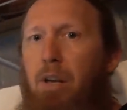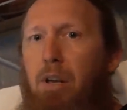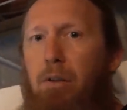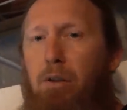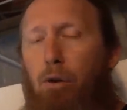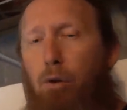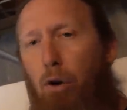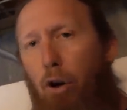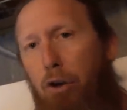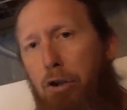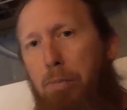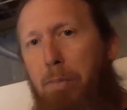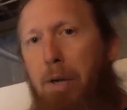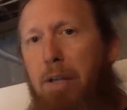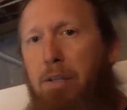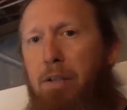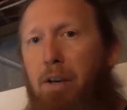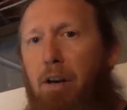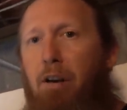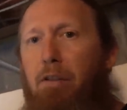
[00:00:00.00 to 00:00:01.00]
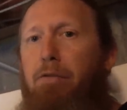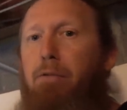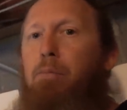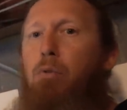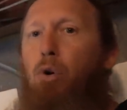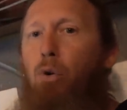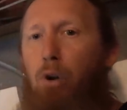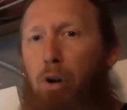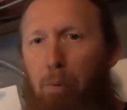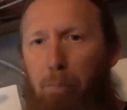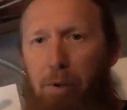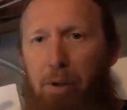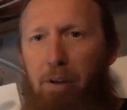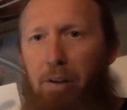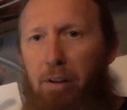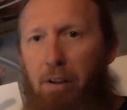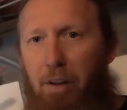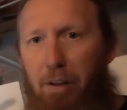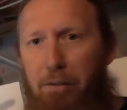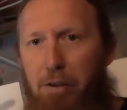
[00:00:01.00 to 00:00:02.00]
the crawl space air from going up into
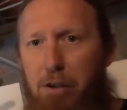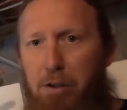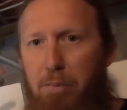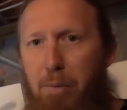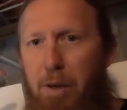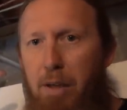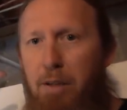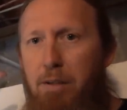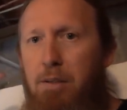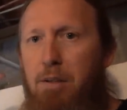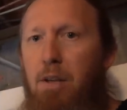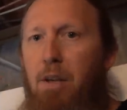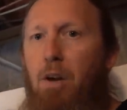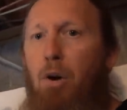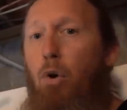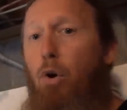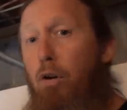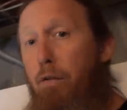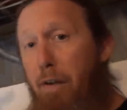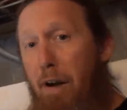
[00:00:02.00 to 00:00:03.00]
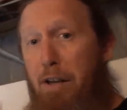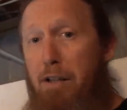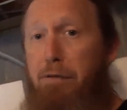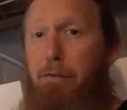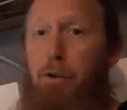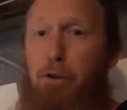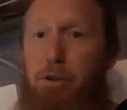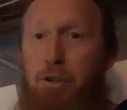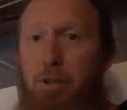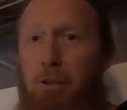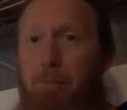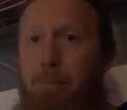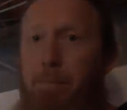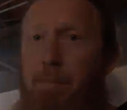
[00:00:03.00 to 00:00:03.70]
the living space or vice versa.